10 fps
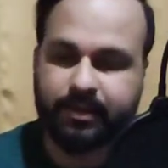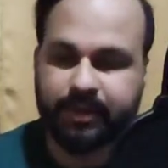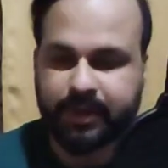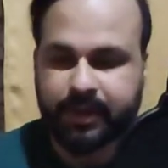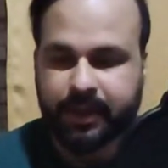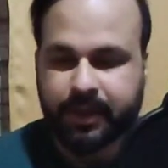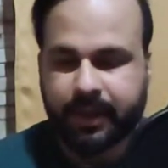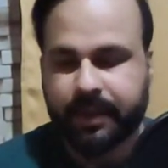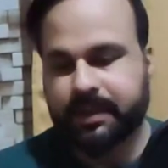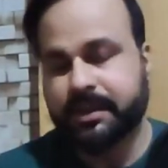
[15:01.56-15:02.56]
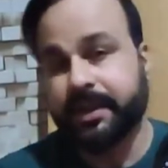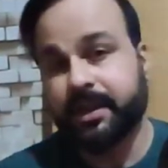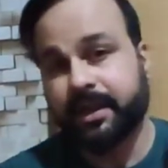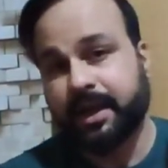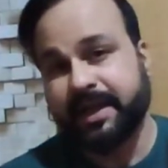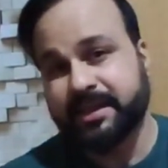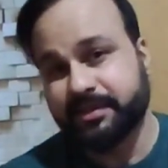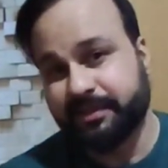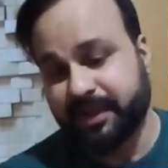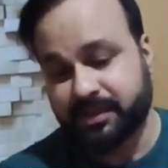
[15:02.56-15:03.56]
It has recognized the face.
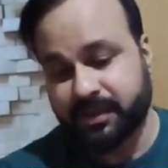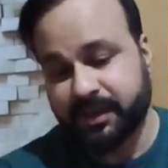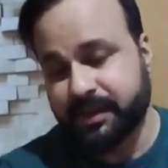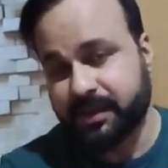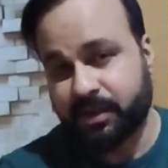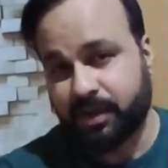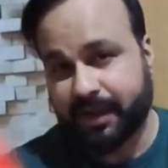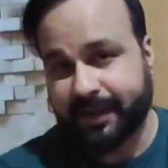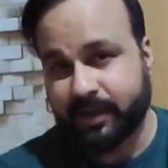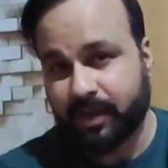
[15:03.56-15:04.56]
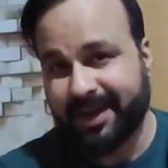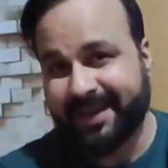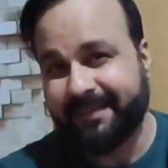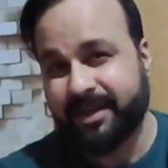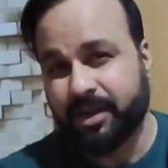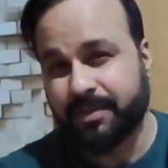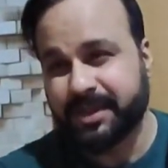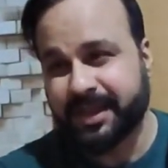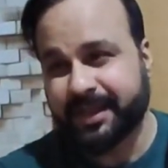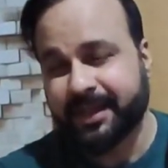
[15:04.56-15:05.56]
It's a not non-living object,
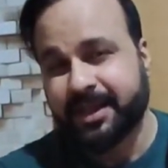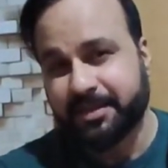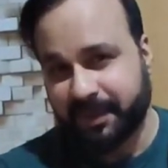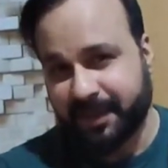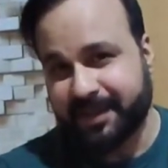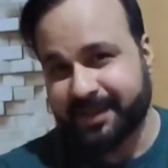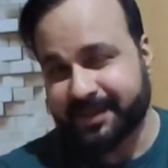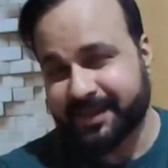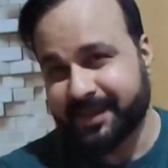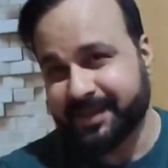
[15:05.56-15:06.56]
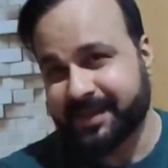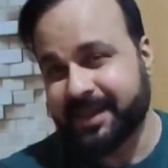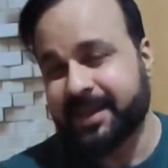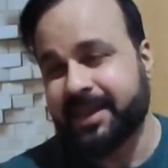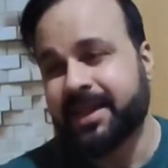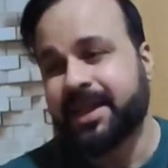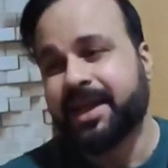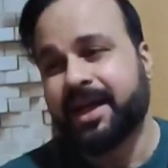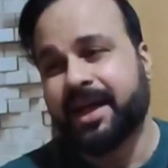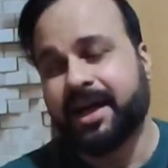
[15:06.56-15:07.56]
but it is still
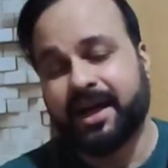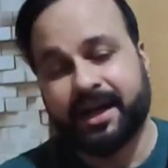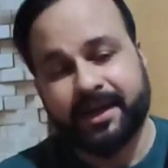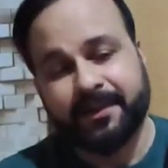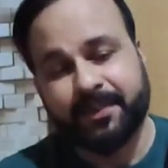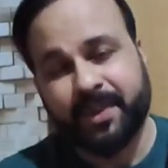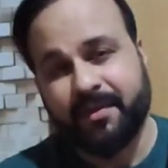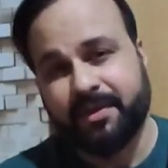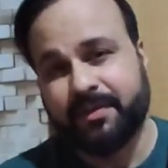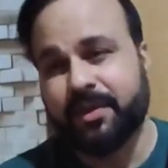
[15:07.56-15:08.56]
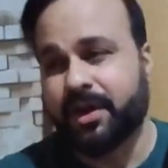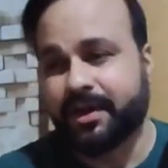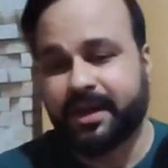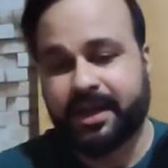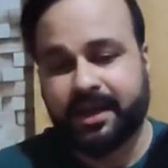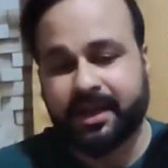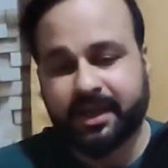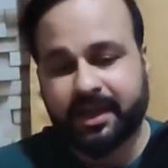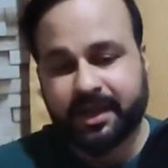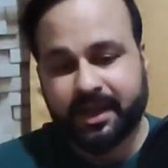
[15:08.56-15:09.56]
we have got the
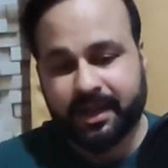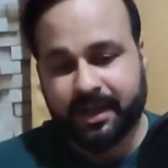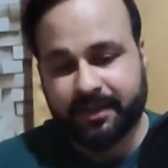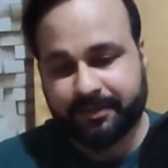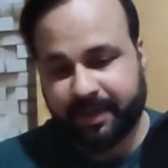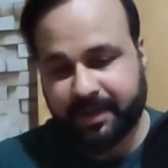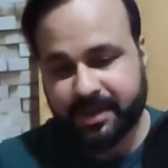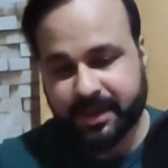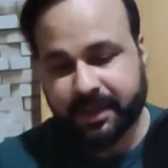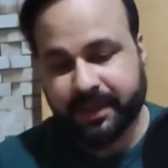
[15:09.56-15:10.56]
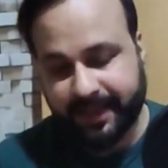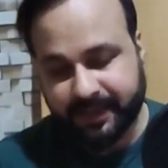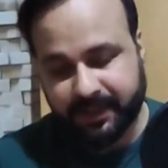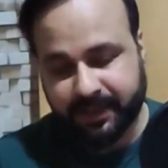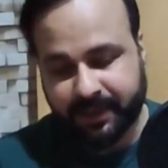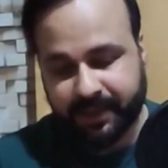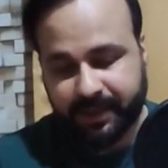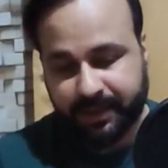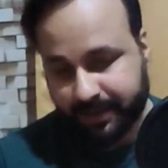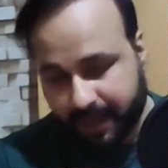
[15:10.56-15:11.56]
face recognized and the
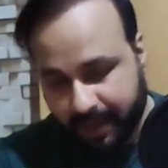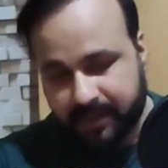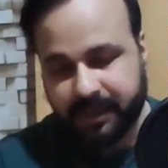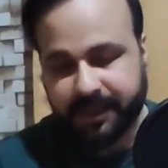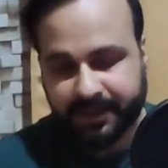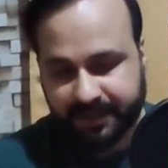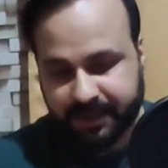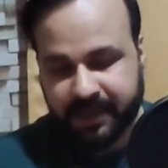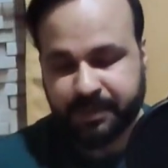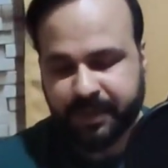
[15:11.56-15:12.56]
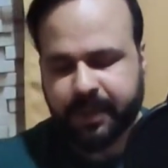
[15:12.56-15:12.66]
edge detection has been done.